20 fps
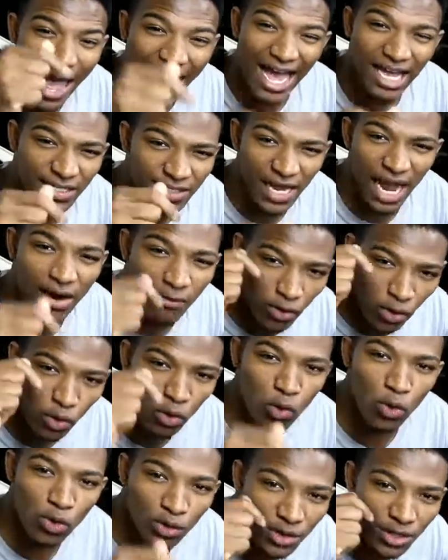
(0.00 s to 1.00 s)
as I
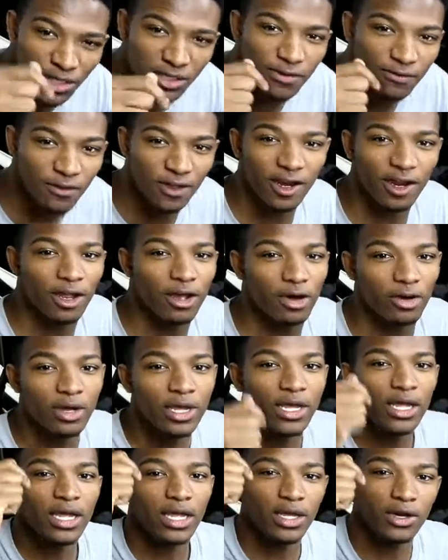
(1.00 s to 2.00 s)
record this video
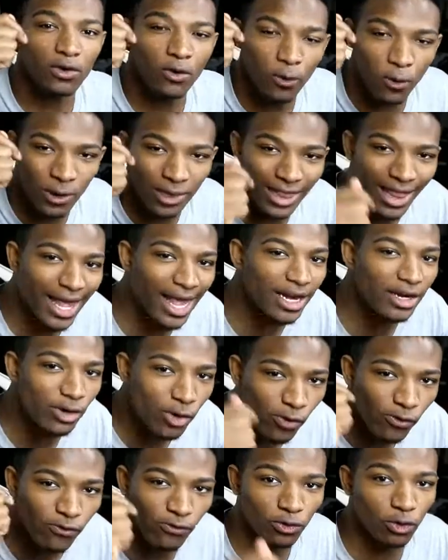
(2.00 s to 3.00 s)
in
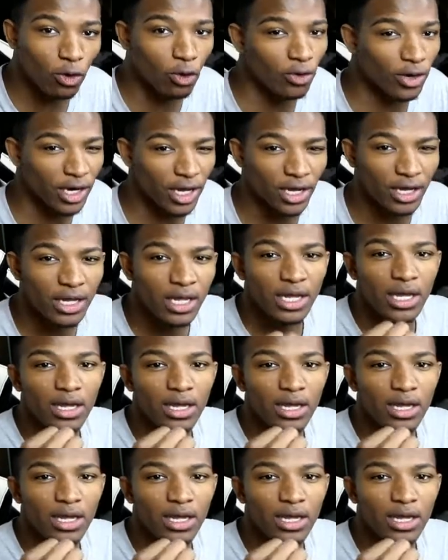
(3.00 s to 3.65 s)
Orlando, Florida